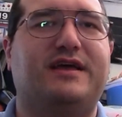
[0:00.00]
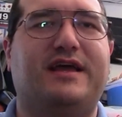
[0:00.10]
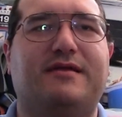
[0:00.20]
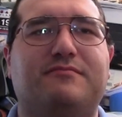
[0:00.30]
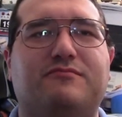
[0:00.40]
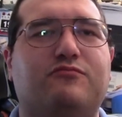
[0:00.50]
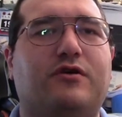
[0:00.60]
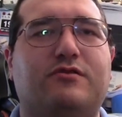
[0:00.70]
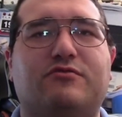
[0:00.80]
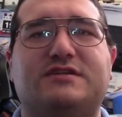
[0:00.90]
and
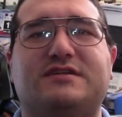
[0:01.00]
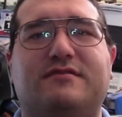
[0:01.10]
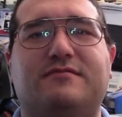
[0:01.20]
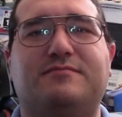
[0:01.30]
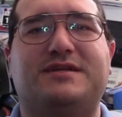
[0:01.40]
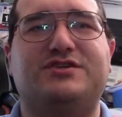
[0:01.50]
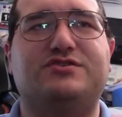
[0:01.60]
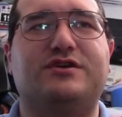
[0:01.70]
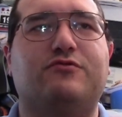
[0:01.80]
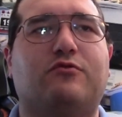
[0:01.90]
run the risk of
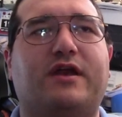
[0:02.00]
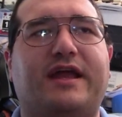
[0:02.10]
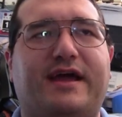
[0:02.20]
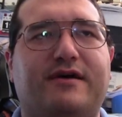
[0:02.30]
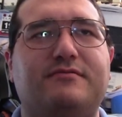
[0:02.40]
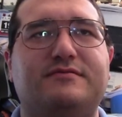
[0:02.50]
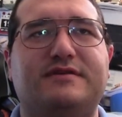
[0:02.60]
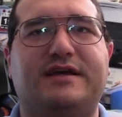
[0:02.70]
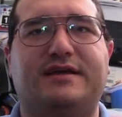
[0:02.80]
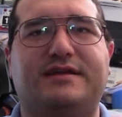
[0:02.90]
potentially running out,
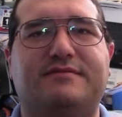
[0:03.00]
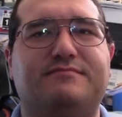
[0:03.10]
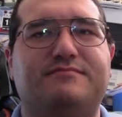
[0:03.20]
and